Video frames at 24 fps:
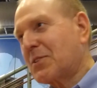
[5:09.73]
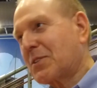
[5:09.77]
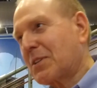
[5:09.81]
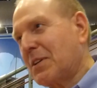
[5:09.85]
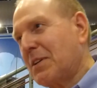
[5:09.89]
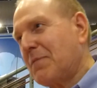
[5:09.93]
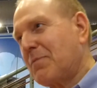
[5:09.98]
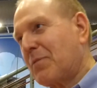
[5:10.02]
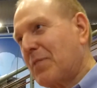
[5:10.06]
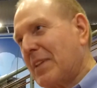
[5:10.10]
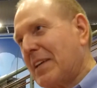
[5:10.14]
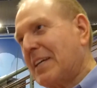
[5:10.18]
No,
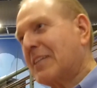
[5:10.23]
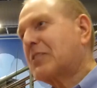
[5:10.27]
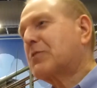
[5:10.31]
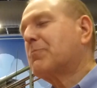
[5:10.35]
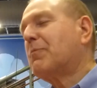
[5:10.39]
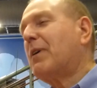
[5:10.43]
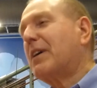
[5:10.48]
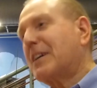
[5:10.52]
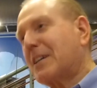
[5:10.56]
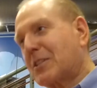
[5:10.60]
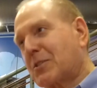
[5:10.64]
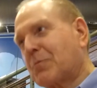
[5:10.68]
that's what happens.
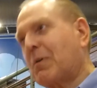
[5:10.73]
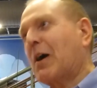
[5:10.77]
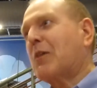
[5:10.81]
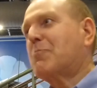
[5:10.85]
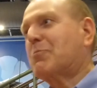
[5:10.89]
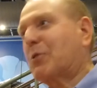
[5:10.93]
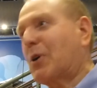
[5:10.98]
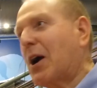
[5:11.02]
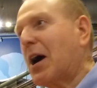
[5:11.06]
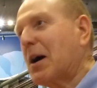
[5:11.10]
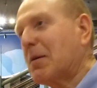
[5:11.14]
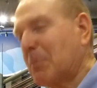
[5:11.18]
It's, it's my
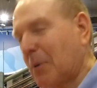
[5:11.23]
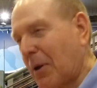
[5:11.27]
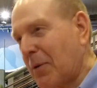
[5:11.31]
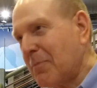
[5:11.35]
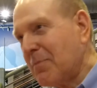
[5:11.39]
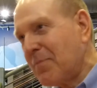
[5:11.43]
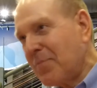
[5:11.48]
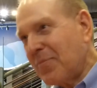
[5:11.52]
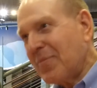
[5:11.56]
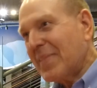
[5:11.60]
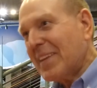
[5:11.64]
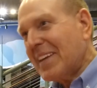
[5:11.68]

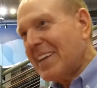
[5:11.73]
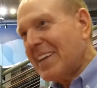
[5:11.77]
problem.